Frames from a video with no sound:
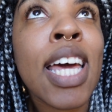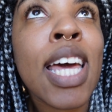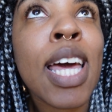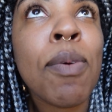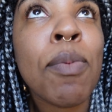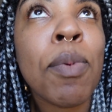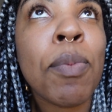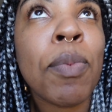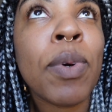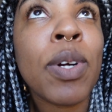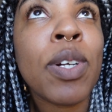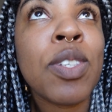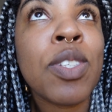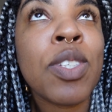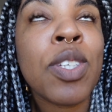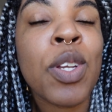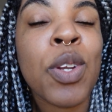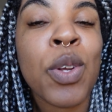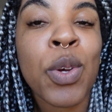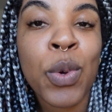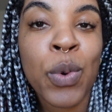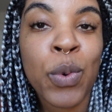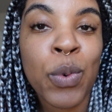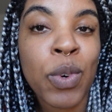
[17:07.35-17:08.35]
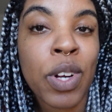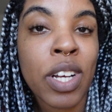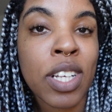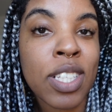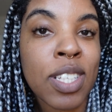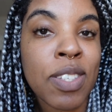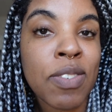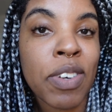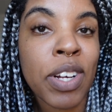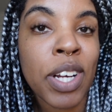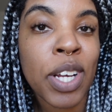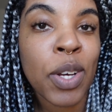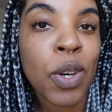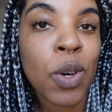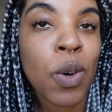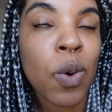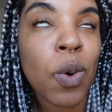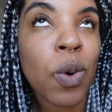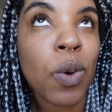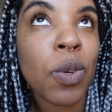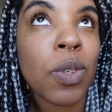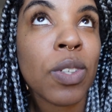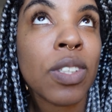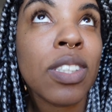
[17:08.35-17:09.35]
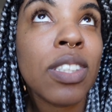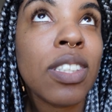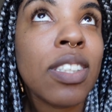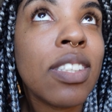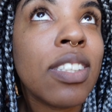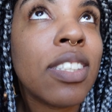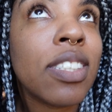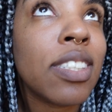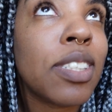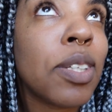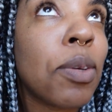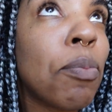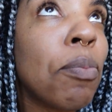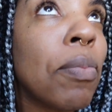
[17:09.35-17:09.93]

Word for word: am a person who runs very cold. There's a